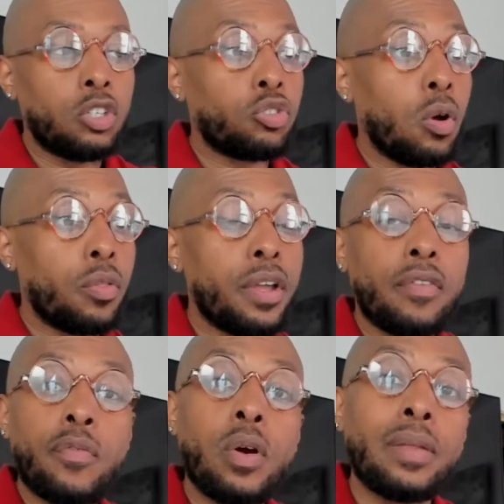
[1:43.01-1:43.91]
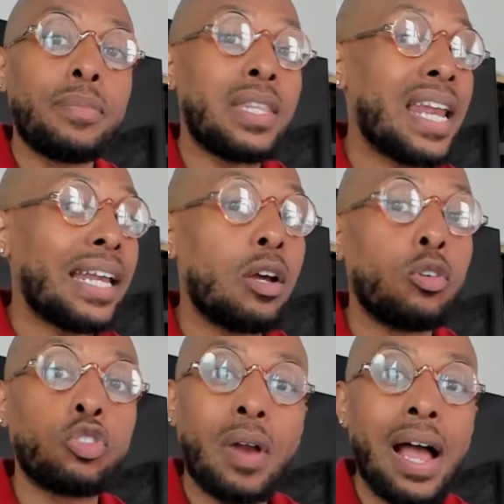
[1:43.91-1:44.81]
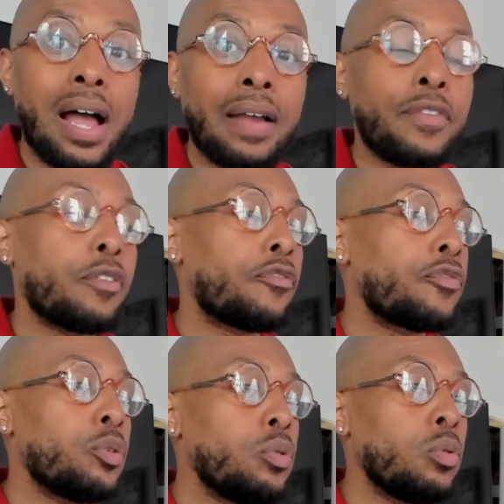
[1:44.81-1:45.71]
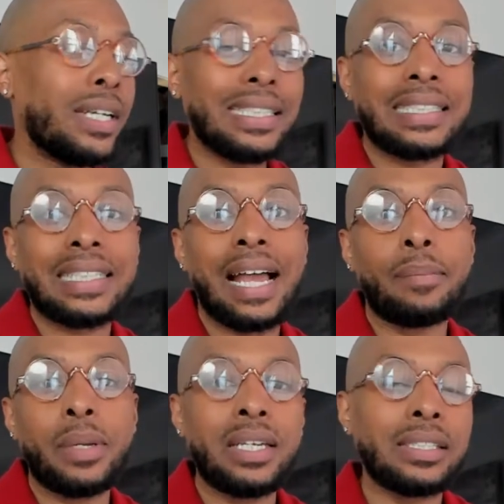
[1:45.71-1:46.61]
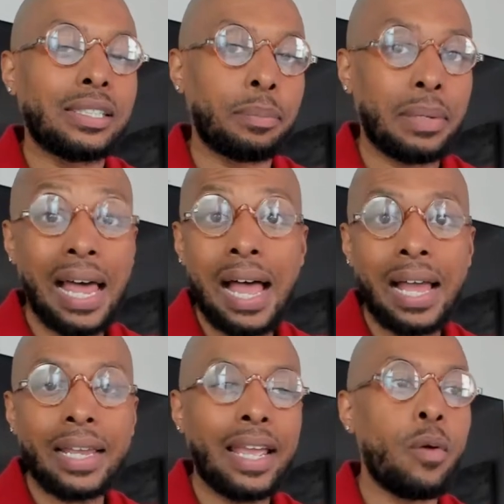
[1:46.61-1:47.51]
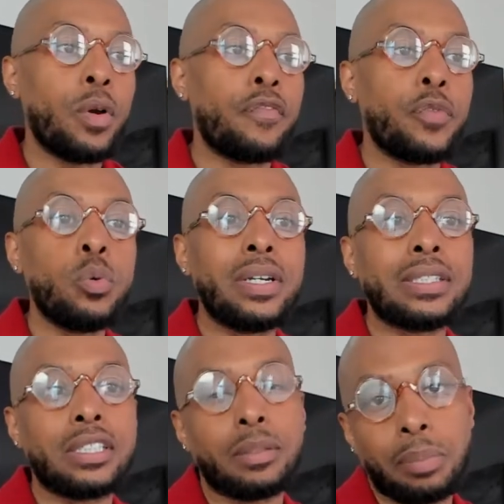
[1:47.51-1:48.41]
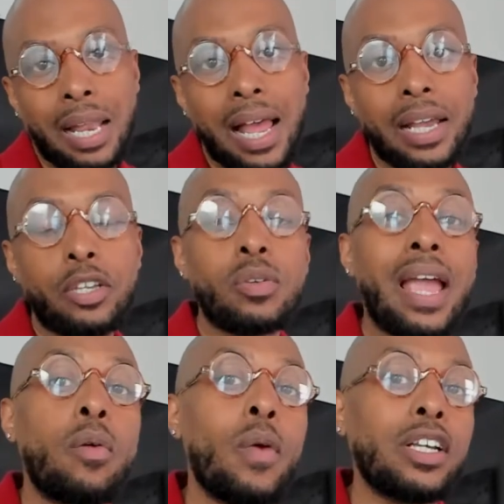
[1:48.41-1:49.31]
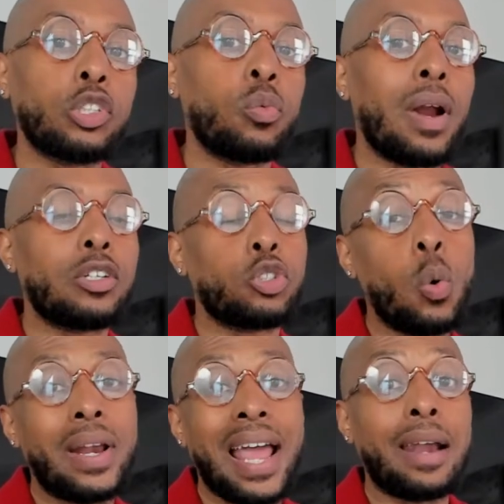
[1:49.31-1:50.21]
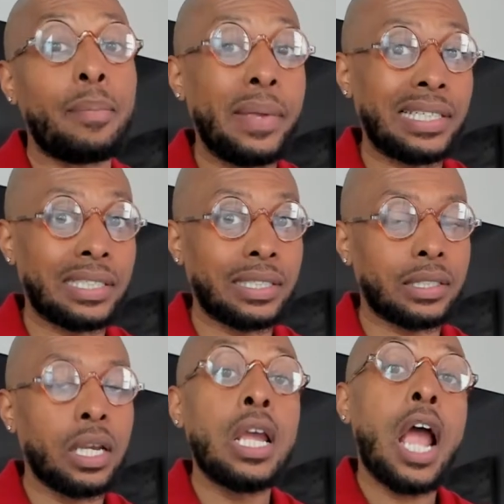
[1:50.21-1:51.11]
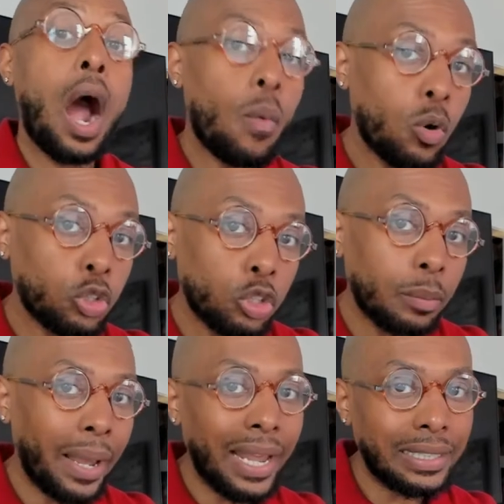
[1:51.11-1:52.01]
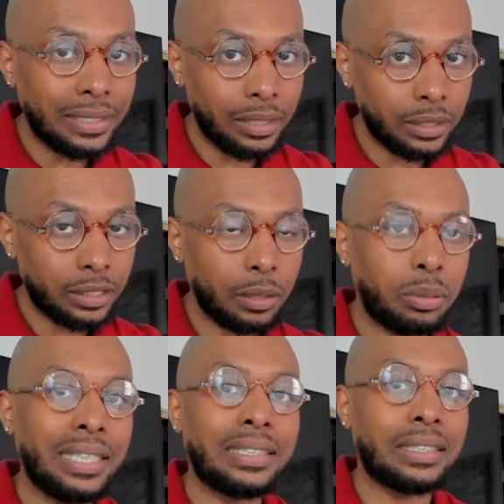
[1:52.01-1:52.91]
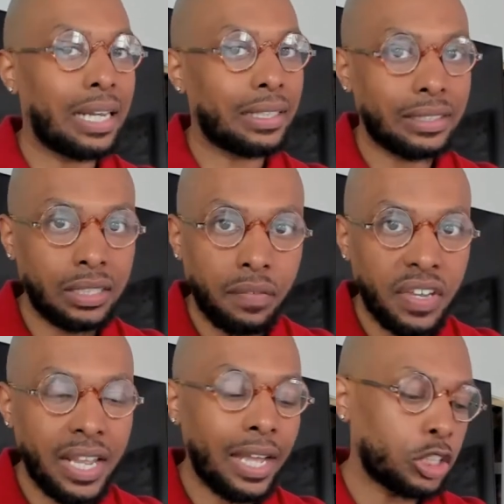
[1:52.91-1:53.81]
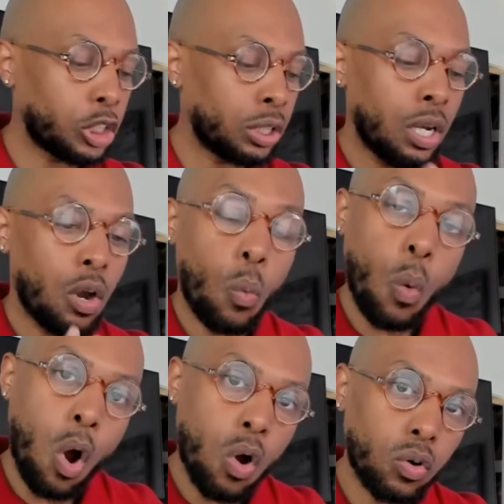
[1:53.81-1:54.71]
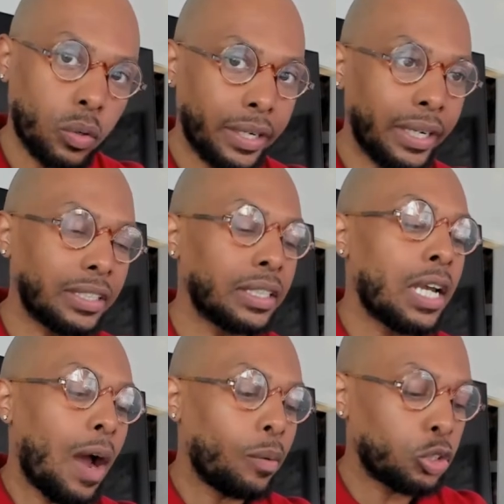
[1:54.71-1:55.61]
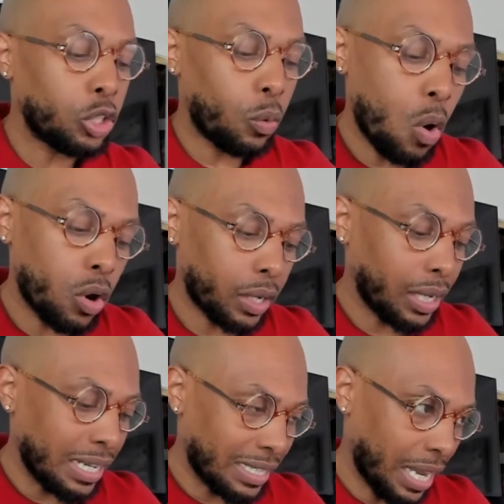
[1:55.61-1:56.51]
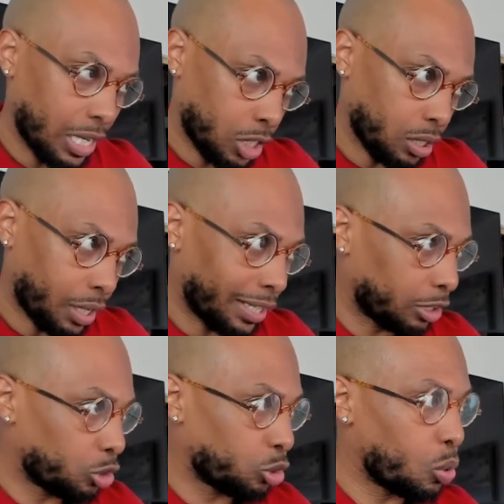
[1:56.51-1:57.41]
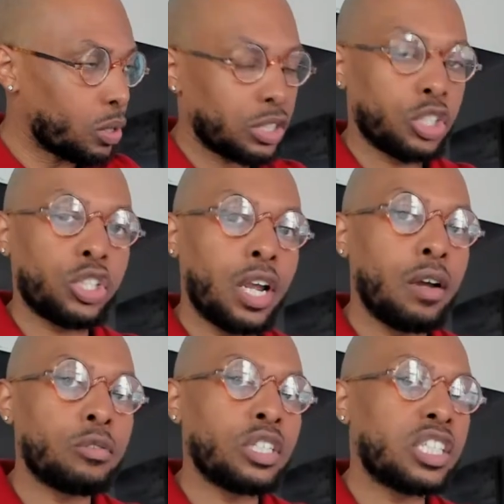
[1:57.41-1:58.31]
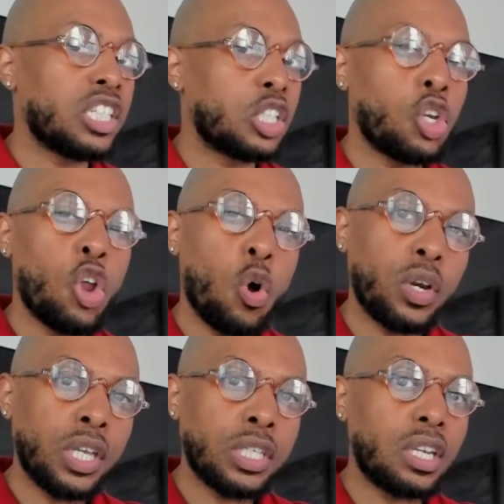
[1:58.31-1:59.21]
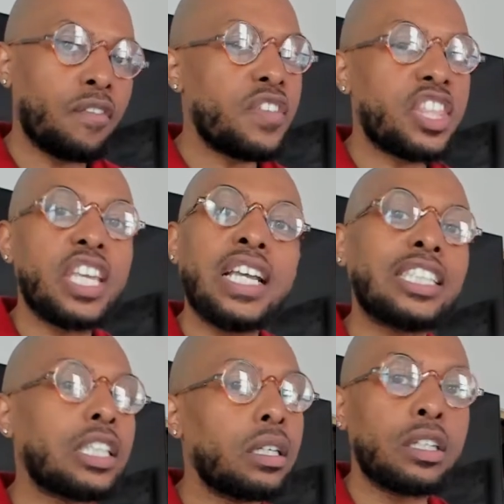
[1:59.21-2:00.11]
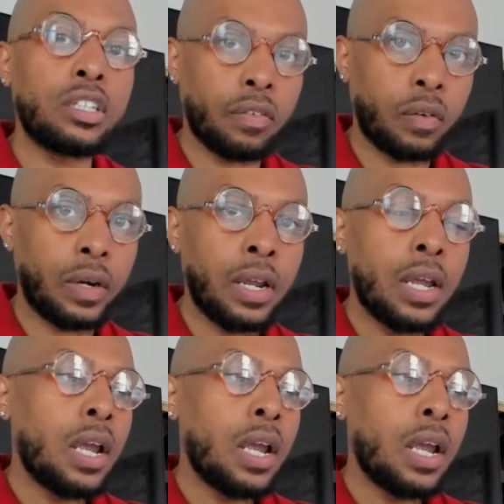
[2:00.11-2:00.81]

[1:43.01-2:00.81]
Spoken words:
So therefore, when they don't drive, the food is not being supplied. And when food isn't supplied, you got restaurants going out of business. I want you to pay attention to places like CVS, Walgreens. I want you to walk in, take a look at the store, at the shelves, and just notice if the things look different.